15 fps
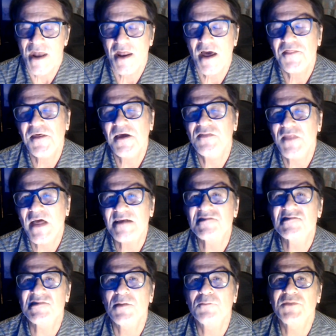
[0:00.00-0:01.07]
And I think
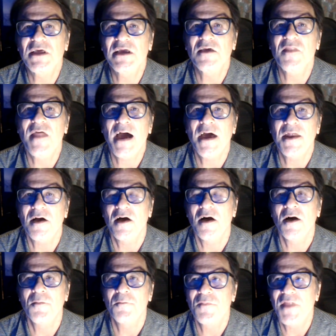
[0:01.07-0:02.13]
that's something that
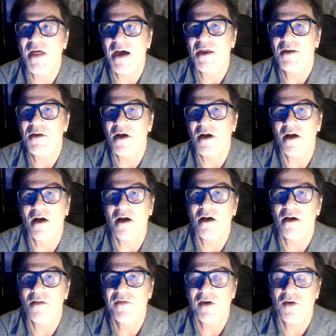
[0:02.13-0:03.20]

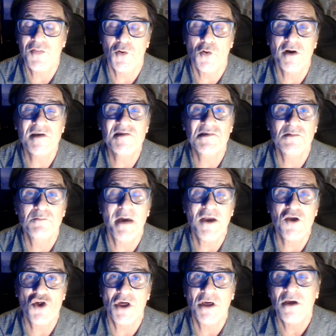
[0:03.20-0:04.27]
the authorities in
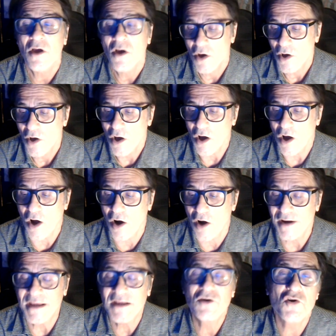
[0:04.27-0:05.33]
Beijing
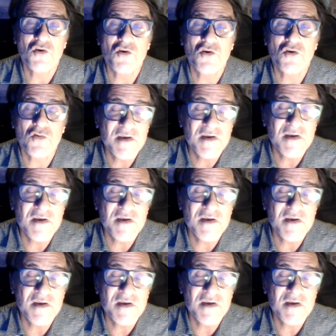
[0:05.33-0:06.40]
are increasingly
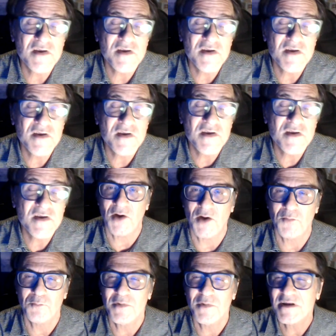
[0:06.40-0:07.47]
concerned about, but
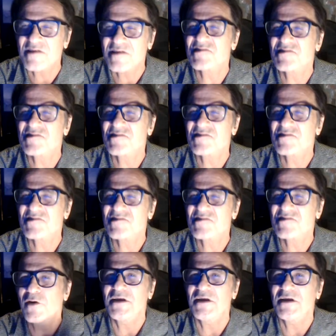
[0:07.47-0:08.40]
it's very difficult to